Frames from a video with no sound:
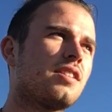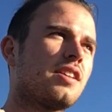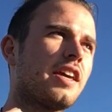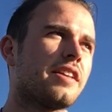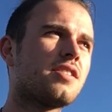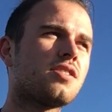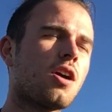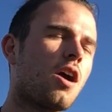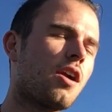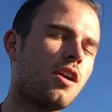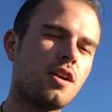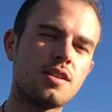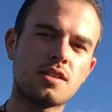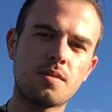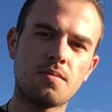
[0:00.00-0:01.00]
get
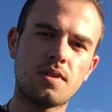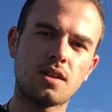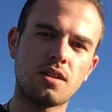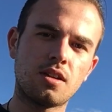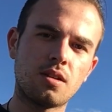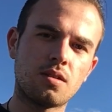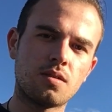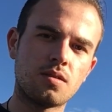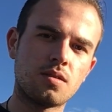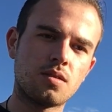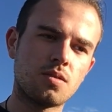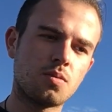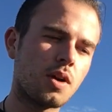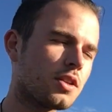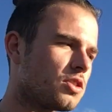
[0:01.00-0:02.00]
started on something new.
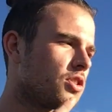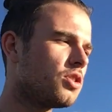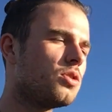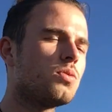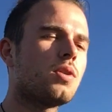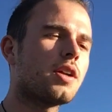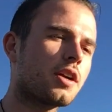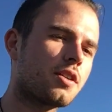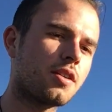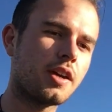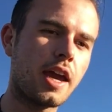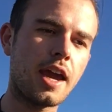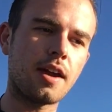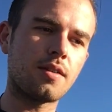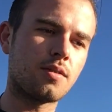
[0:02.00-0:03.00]
What do you want to
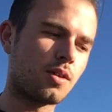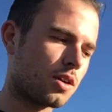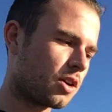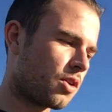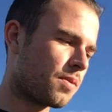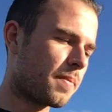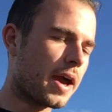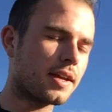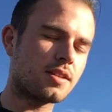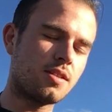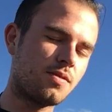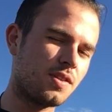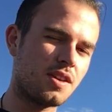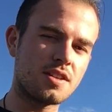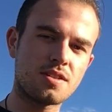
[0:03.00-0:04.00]
create? We're going back to
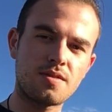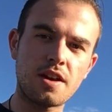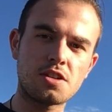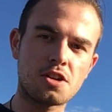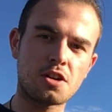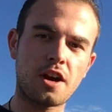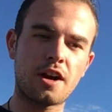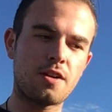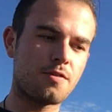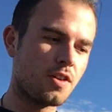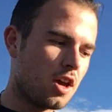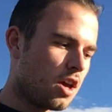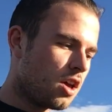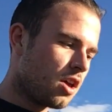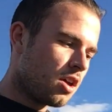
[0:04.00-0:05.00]
the Venus retrograde of,
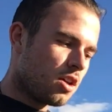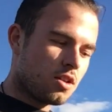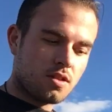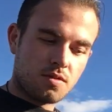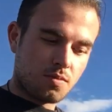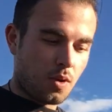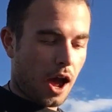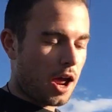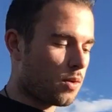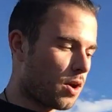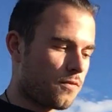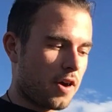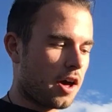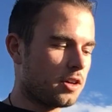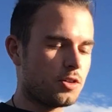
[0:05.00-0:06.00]
well, how do
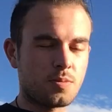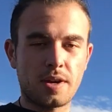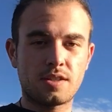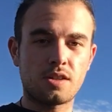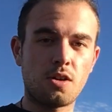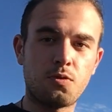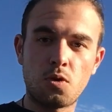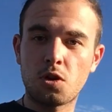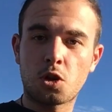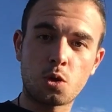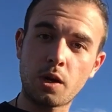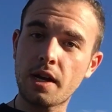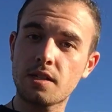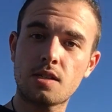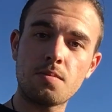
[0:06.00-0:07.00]
I value myself? Well,
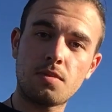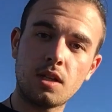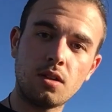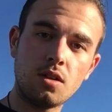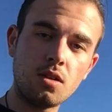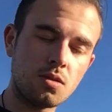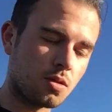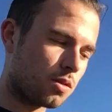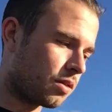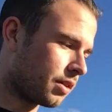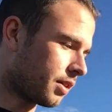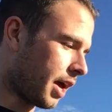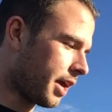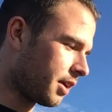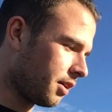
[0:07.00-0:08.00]
create something new.
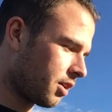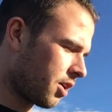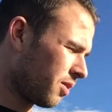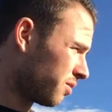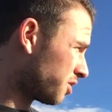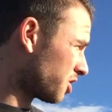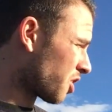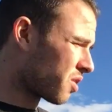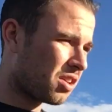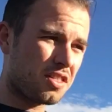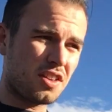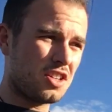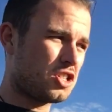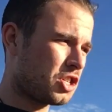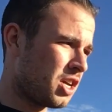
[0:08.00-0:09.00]
Like, you know, go to
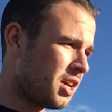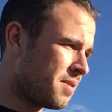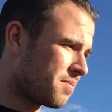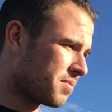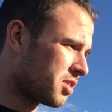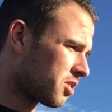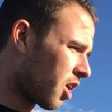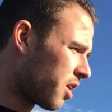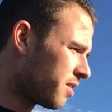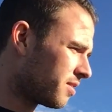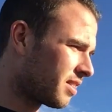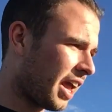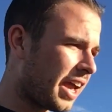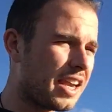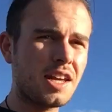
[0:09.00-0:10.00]
the gym, start
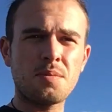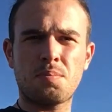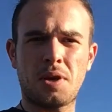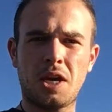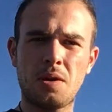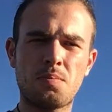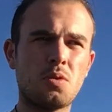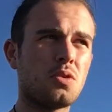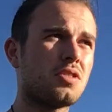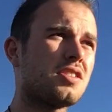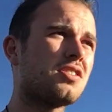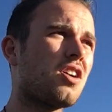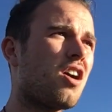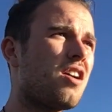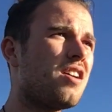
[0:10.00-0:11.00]
dating people,
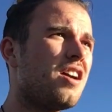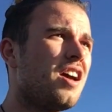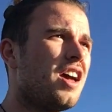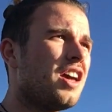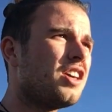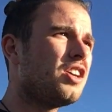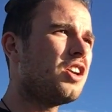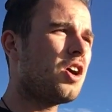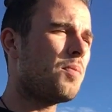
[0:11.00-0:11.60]
start, you